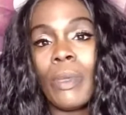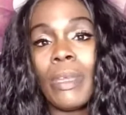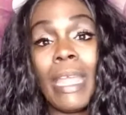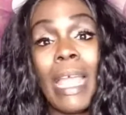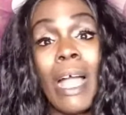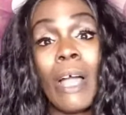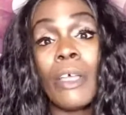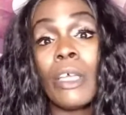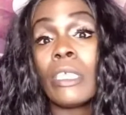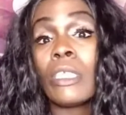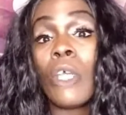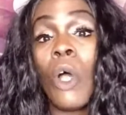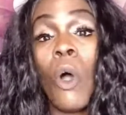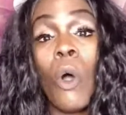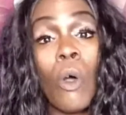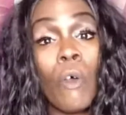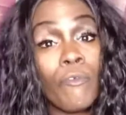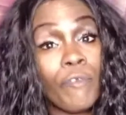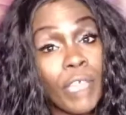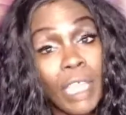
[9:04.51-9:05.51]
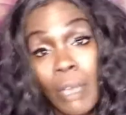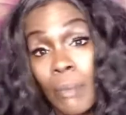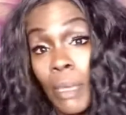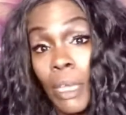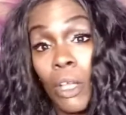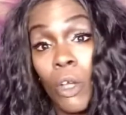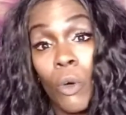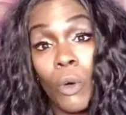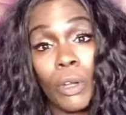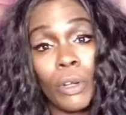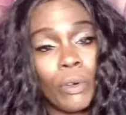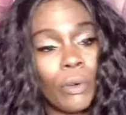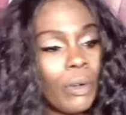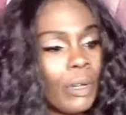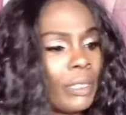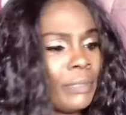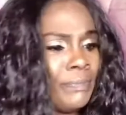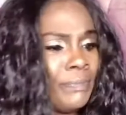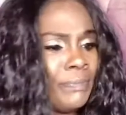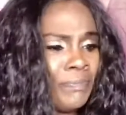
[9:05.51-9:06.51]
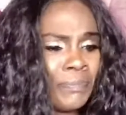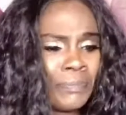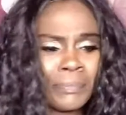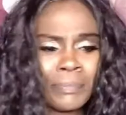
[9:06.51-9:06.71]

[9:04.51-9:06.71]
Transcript: And now it's a whole famine going on.